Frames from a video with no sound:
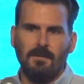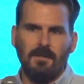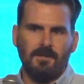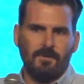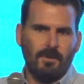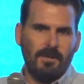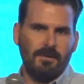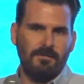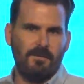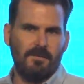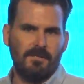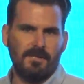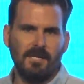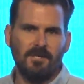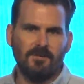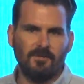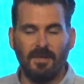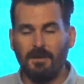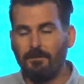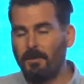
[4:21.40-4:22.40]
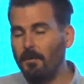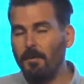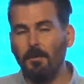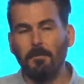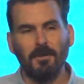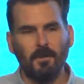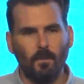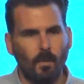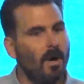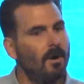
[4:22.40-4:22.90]
in the 21st century? They
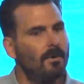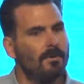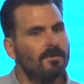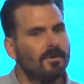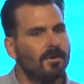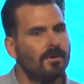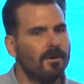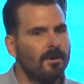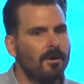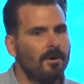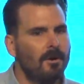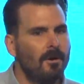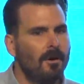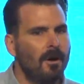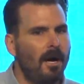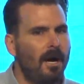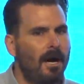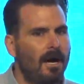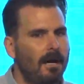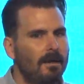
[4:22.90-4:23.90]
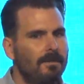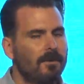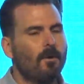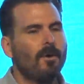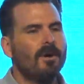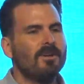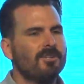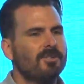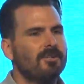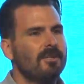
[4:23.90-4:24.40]
probably won't. The
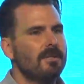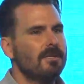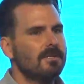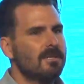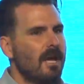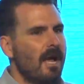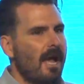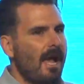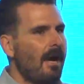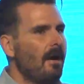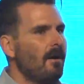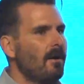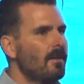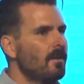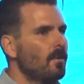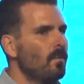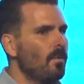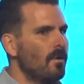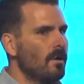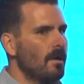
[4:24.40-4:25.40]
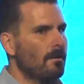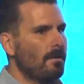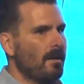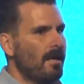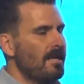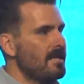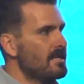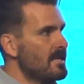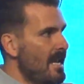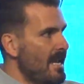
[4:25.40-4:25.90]
question is, how can the
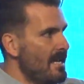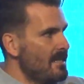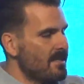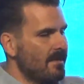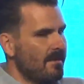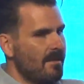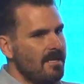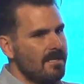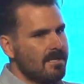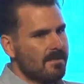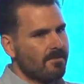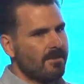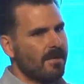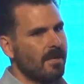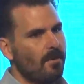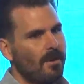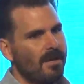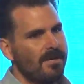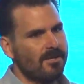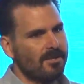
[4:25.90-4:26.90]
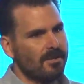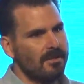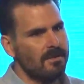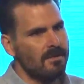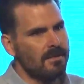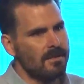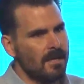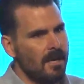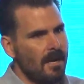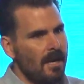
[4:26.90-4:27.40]
workplace answer these three
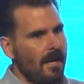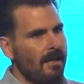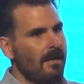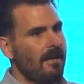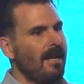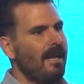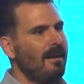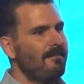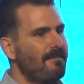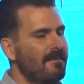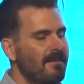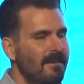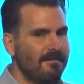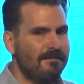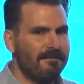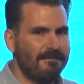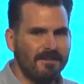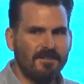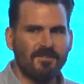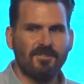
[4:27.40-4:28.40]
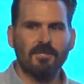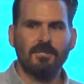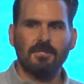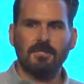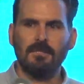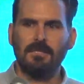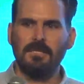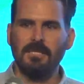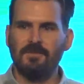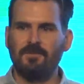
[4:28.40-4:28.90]
questions and allow for the efficient
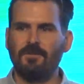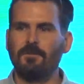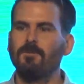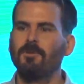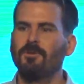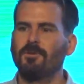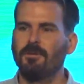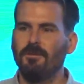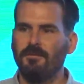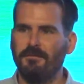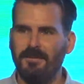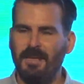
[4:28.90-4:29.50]
distribution of